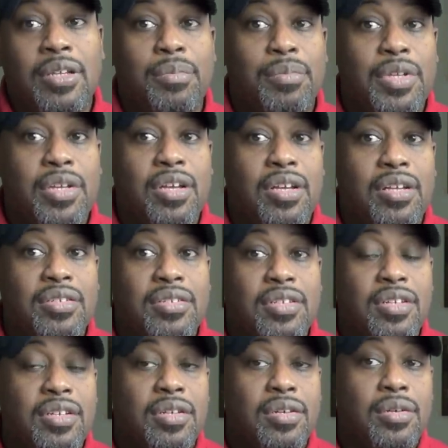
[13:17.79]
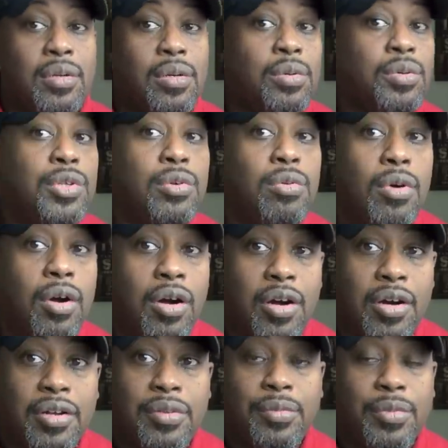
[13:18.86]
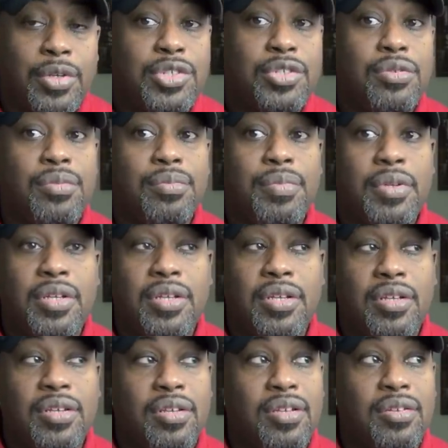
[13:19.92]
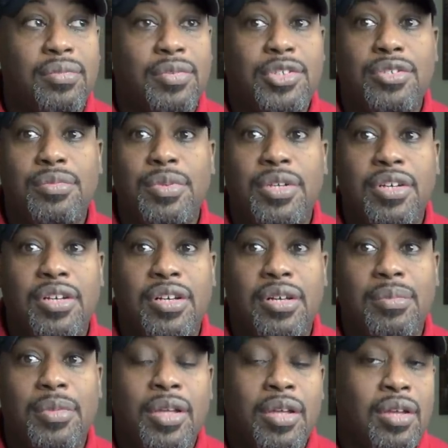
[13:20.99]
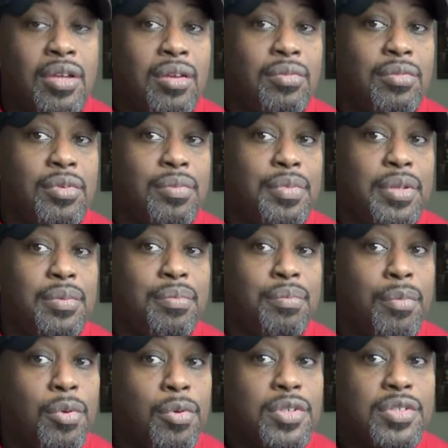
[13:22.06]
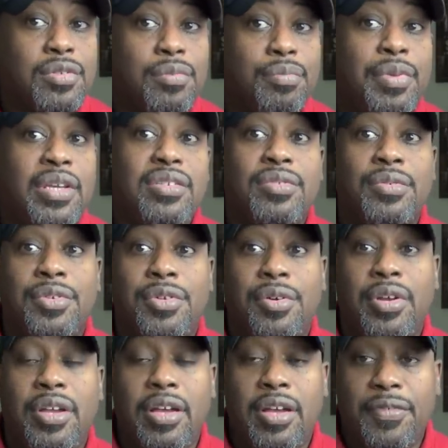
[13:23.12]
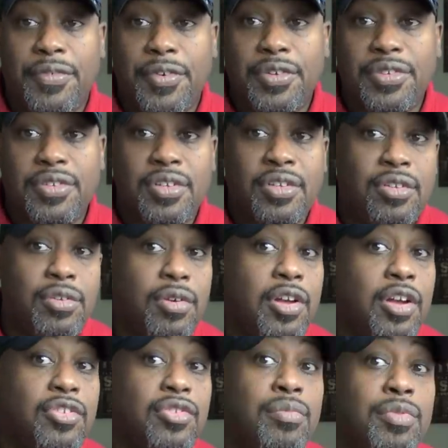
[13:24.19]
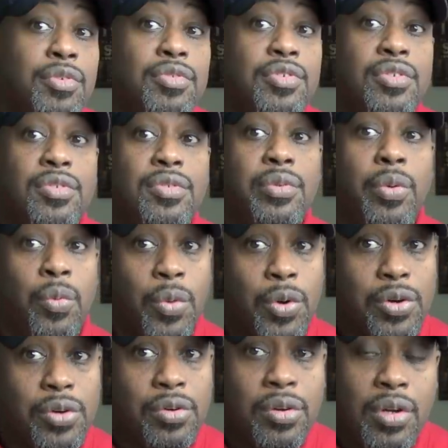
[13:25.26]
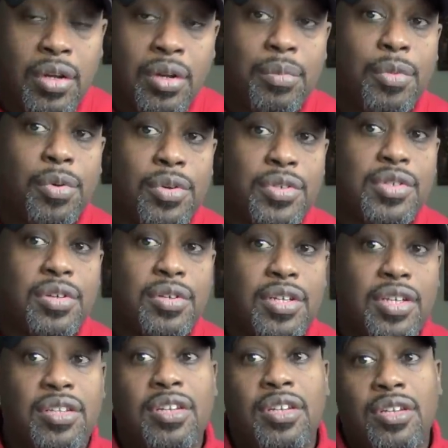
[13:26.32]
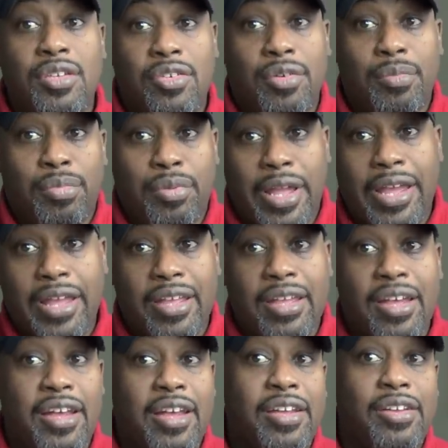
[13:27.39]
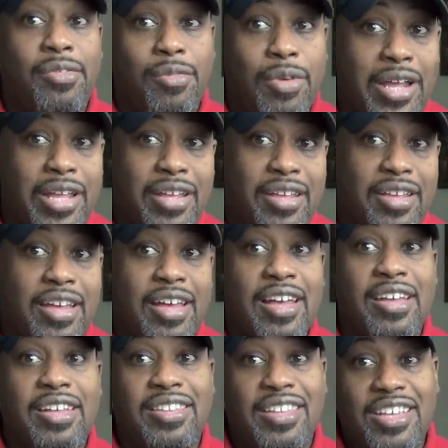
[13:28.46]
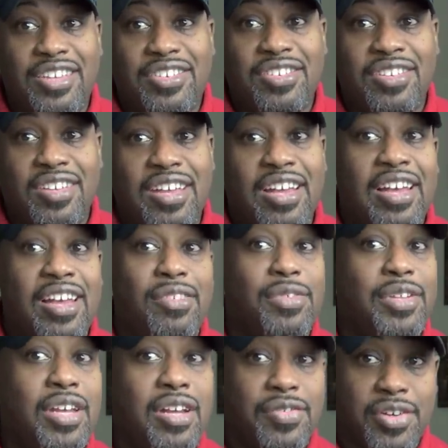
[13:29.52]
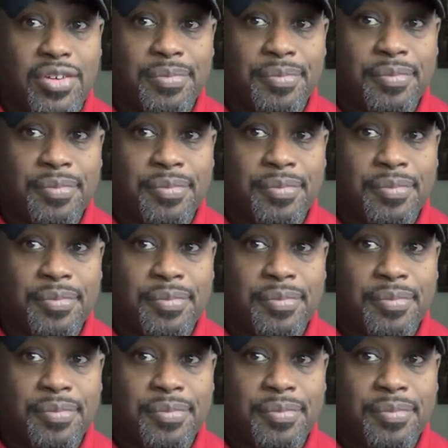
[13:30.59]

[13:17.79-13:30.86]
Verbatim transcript: Because who you are and what you be and what you become will be more so based on your efforts and your contribution to the world, more so than you're a black guy, a white guy, an Asian guy, whatever.